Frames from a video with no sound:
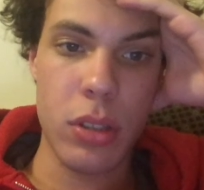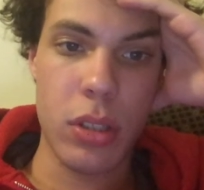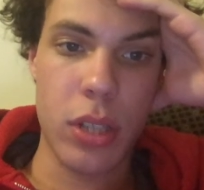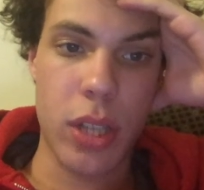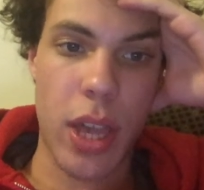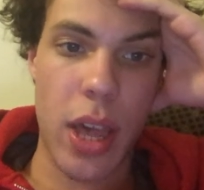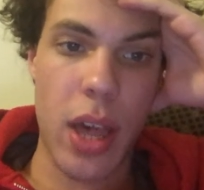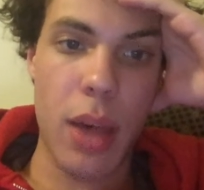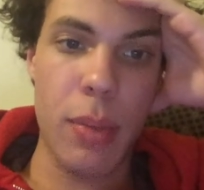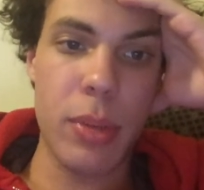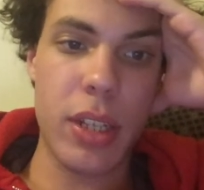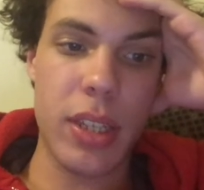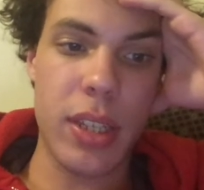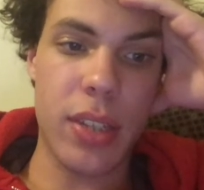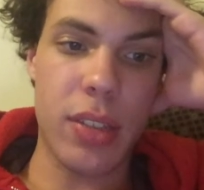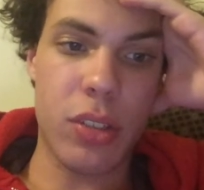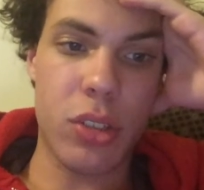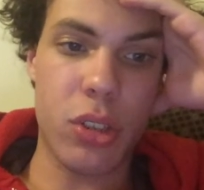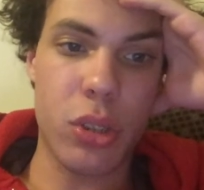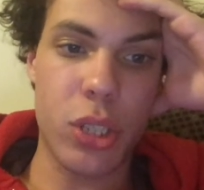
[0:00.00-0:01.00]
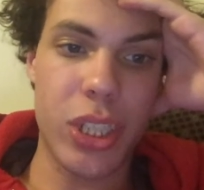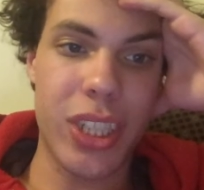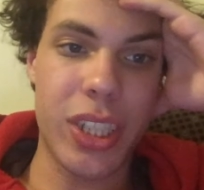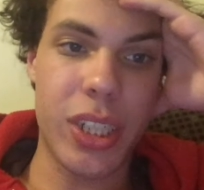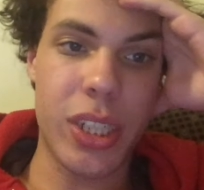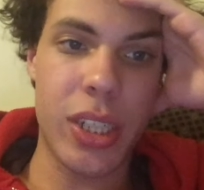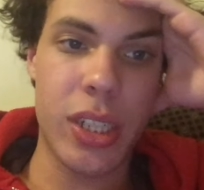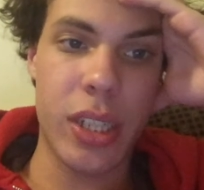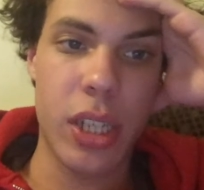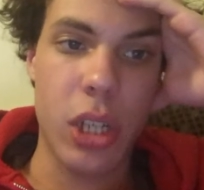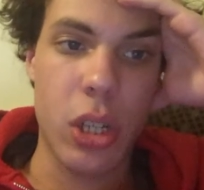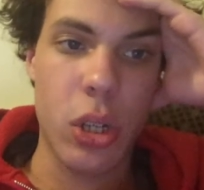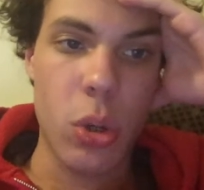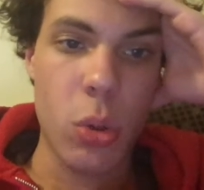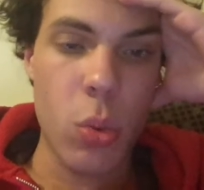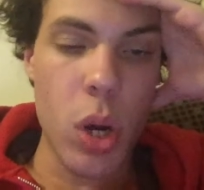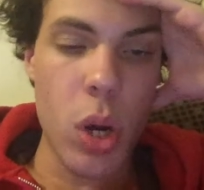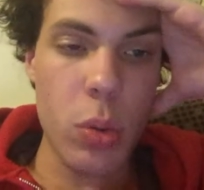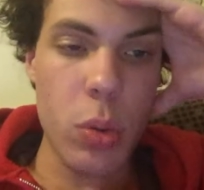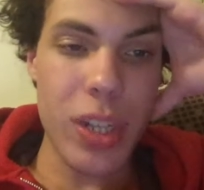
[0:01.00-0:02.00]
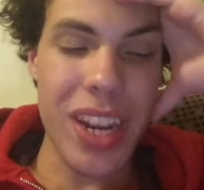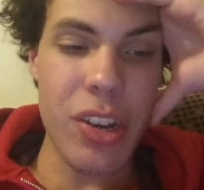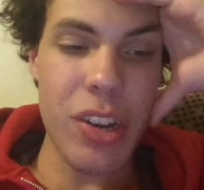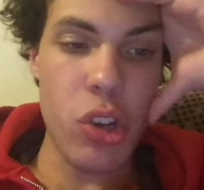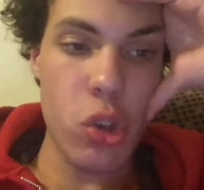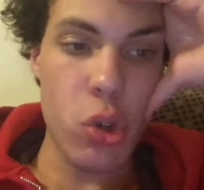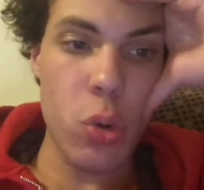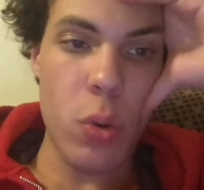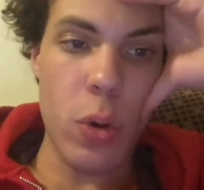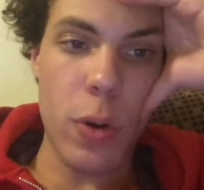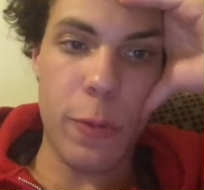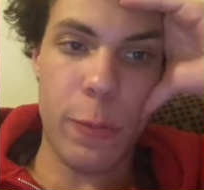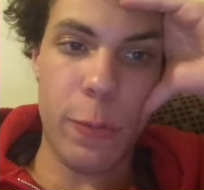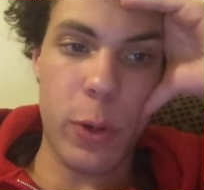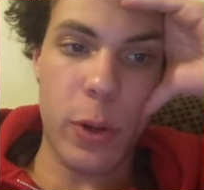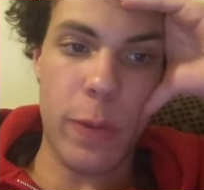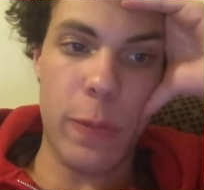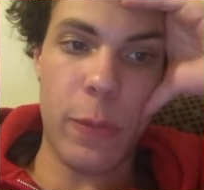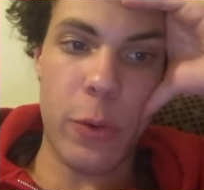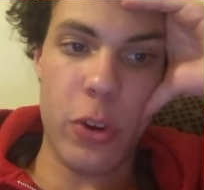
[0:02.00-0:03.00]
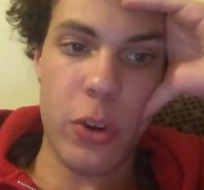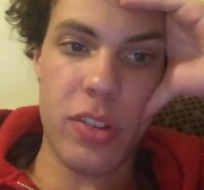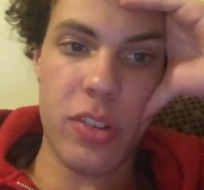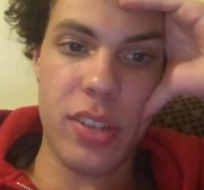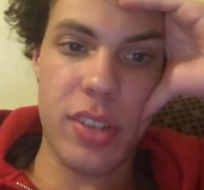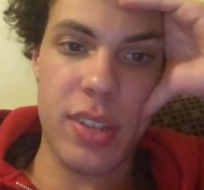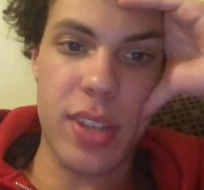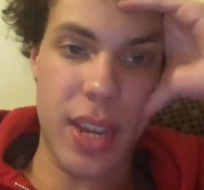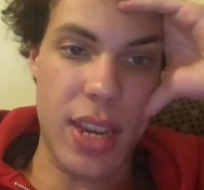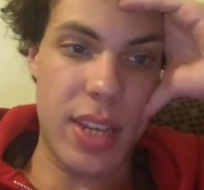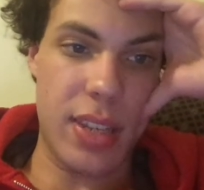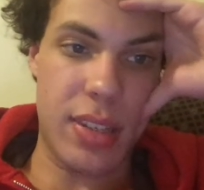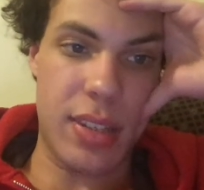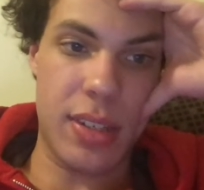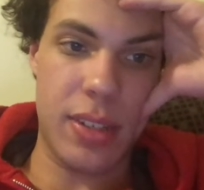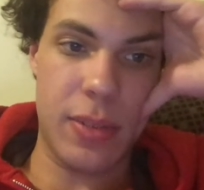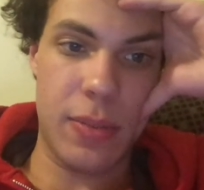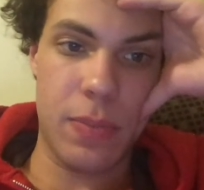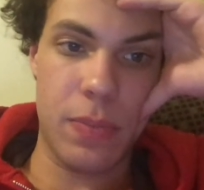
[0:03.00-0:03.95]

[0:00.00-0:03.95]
Comedy is good. What would I do for a first date?